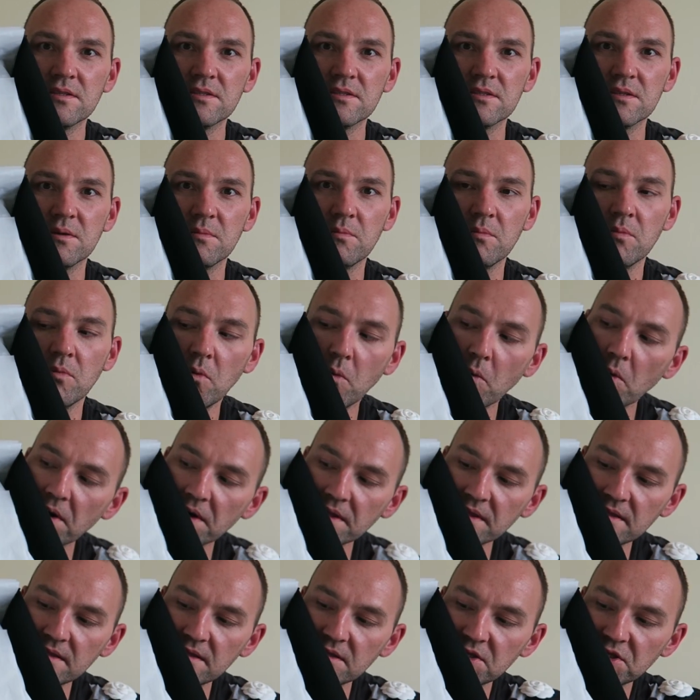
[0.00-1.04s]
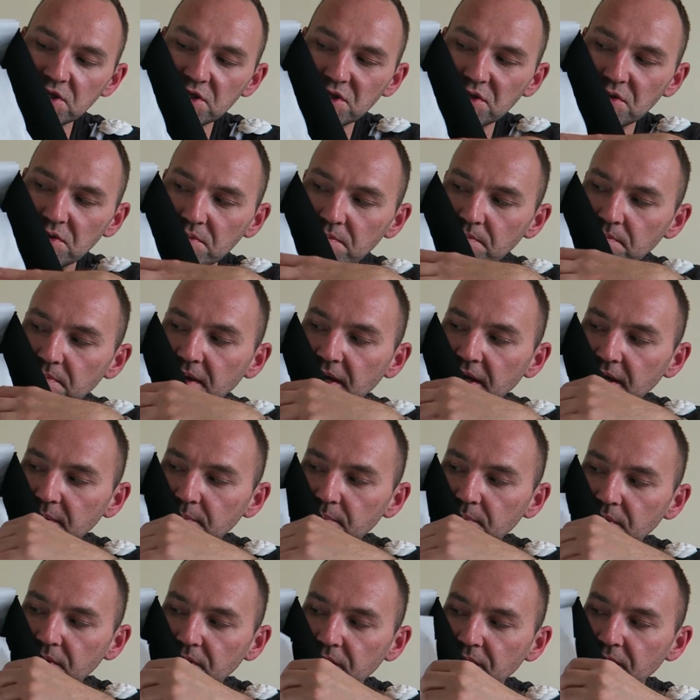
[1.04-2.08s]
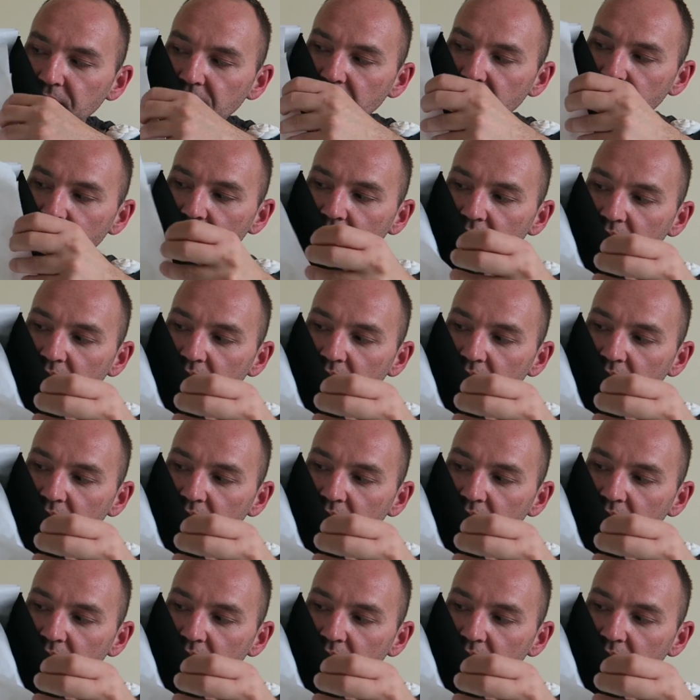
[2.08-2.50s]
some more tissue paper.